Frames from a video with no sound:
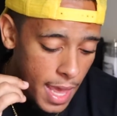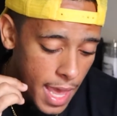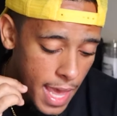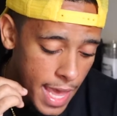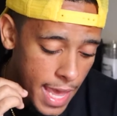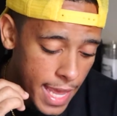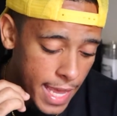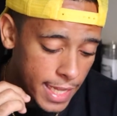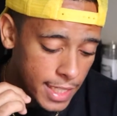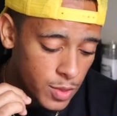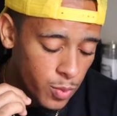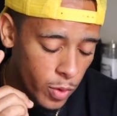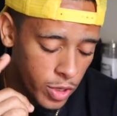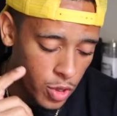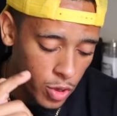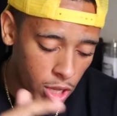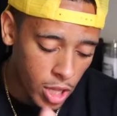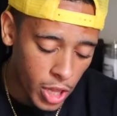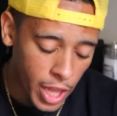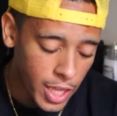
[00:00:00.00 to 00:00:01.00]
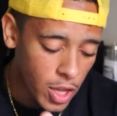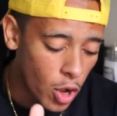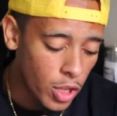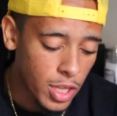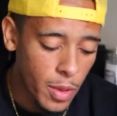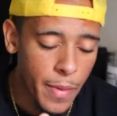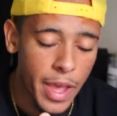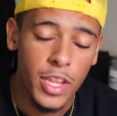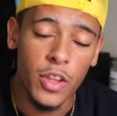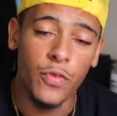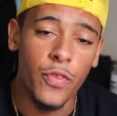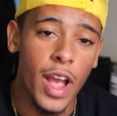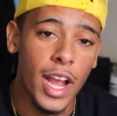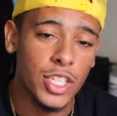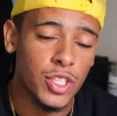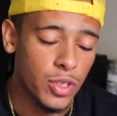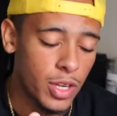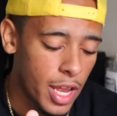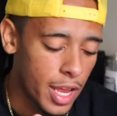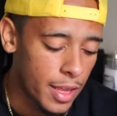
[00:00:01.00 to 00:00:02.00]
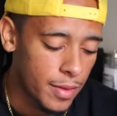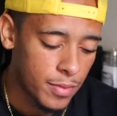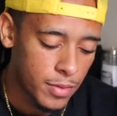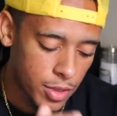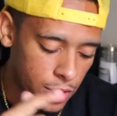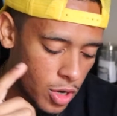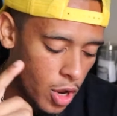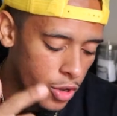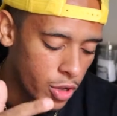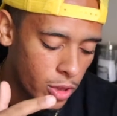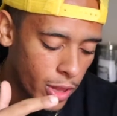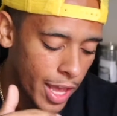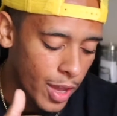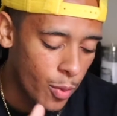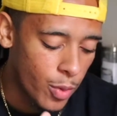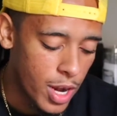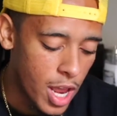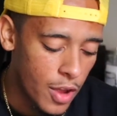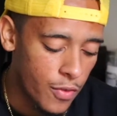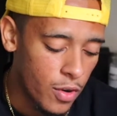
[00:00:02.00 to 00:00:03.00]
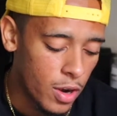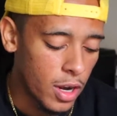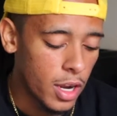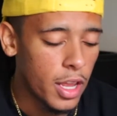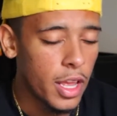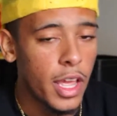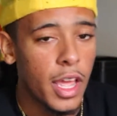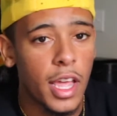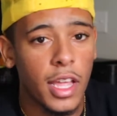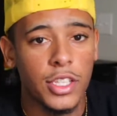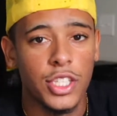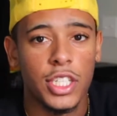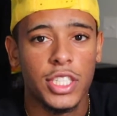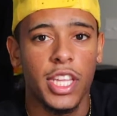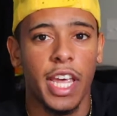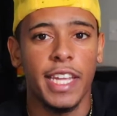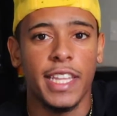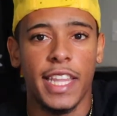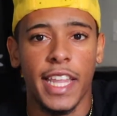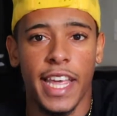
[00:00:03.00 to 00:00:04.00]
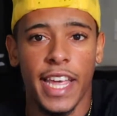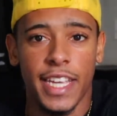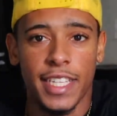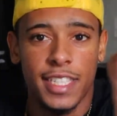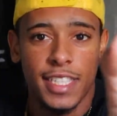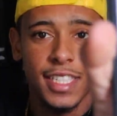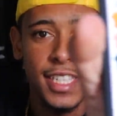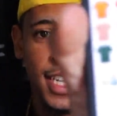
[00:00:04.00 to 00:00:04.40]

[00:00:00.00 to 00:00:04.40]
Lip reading: is when you click on the manufacturer that you like, whatever, just like this.